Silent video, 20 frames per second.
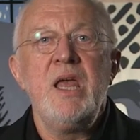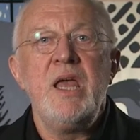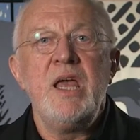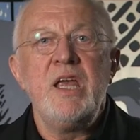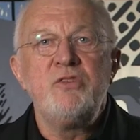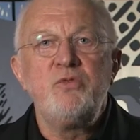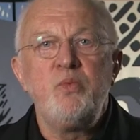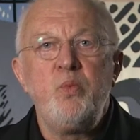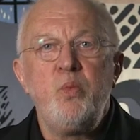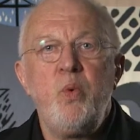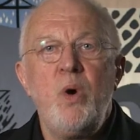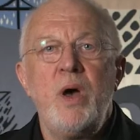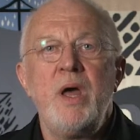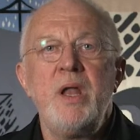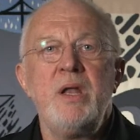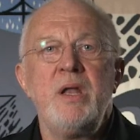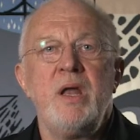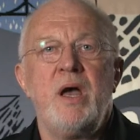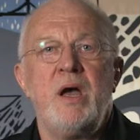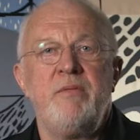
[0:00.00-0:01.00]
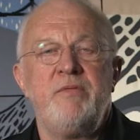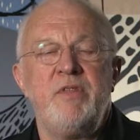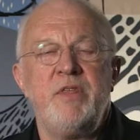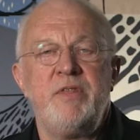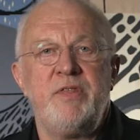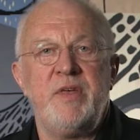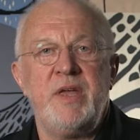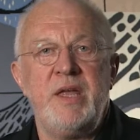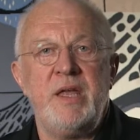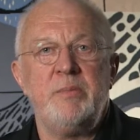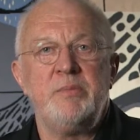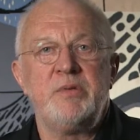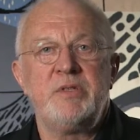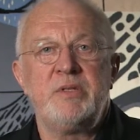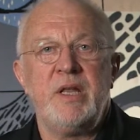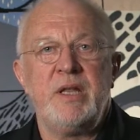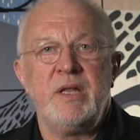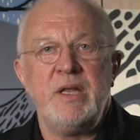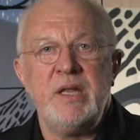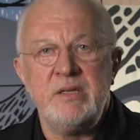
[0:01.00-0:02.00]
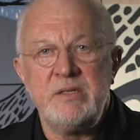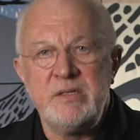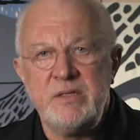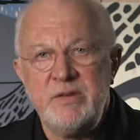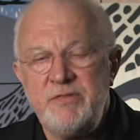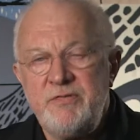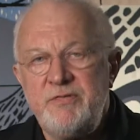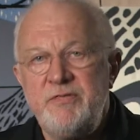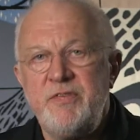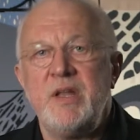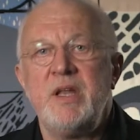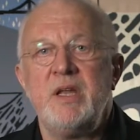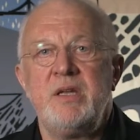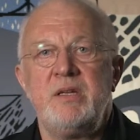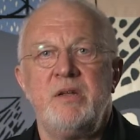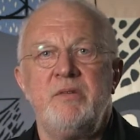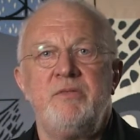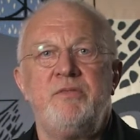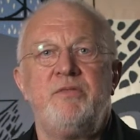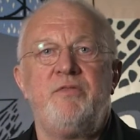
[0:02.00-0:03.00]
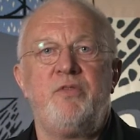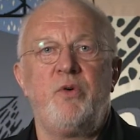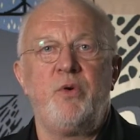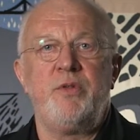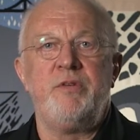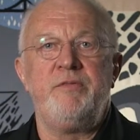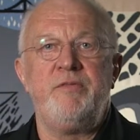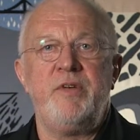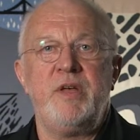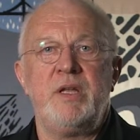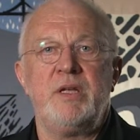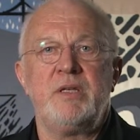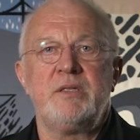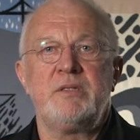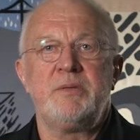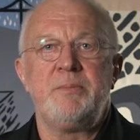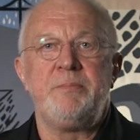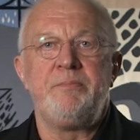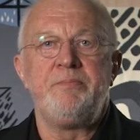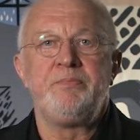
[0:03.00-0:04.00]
is one of the themes that is definitive for the villas.